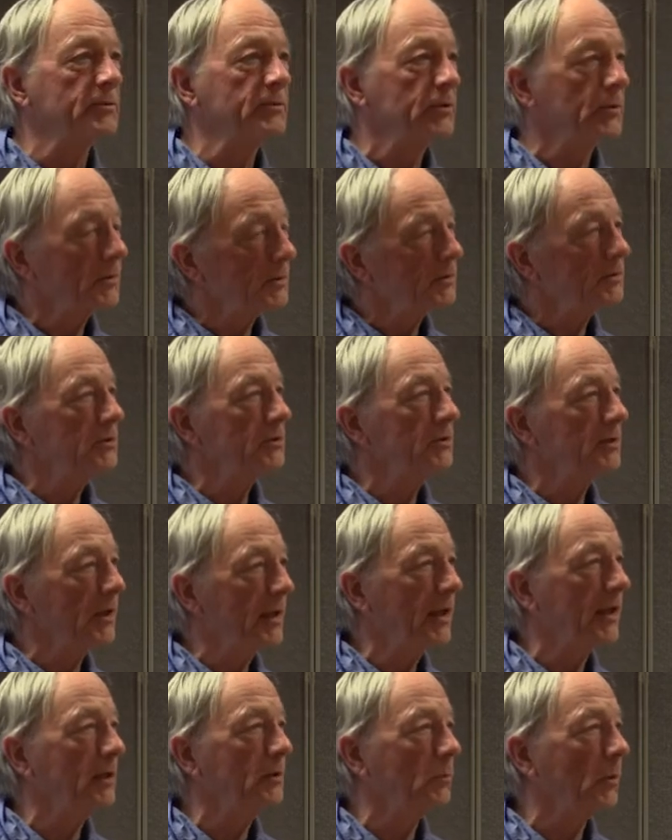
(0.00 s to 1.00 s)
So this is
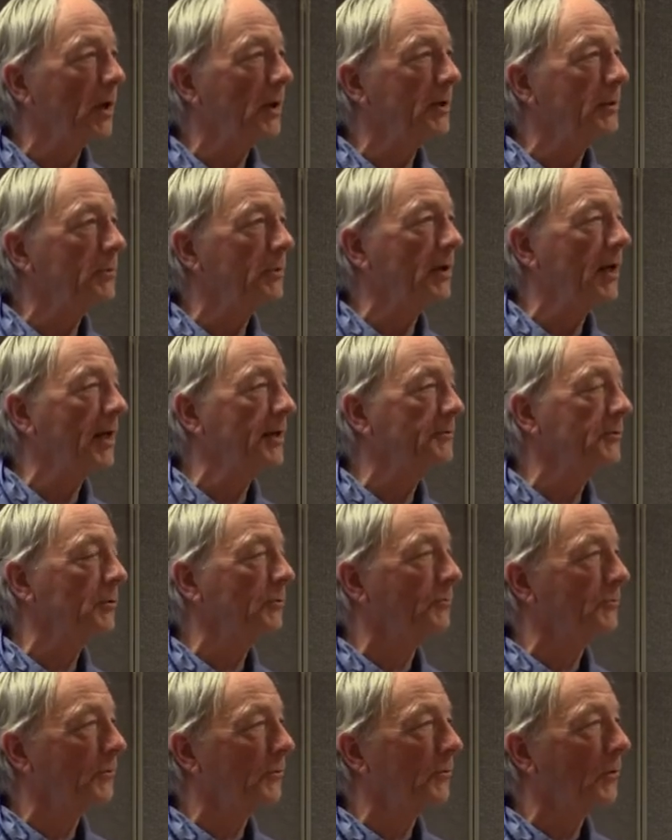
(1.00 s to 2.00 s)
again why you want to have a
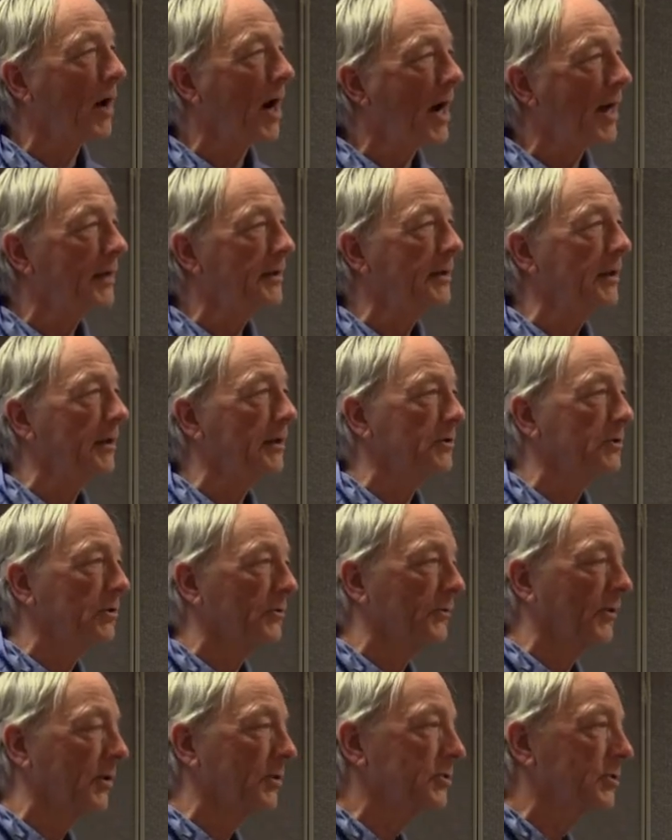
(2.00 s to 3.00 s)
variety, a
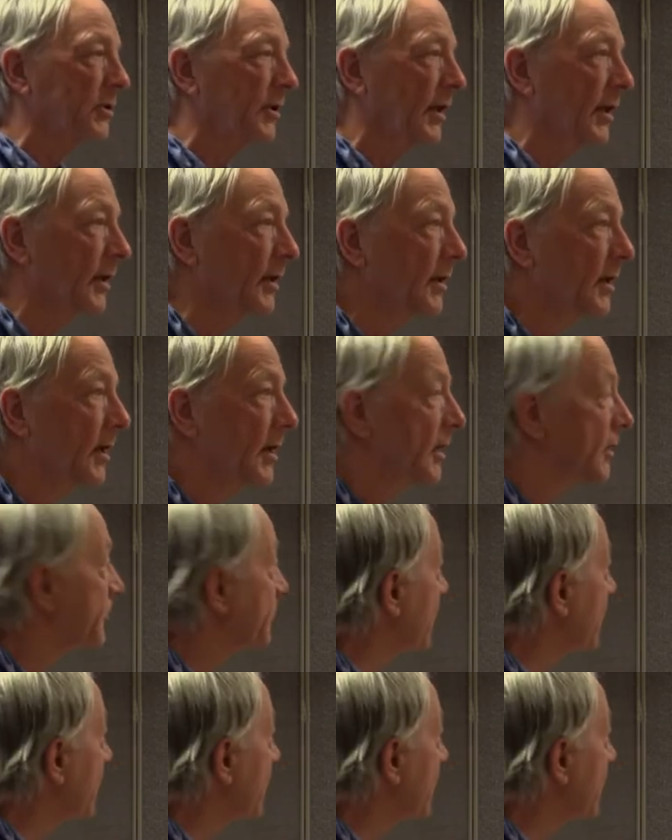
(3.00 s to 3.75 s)
diversity of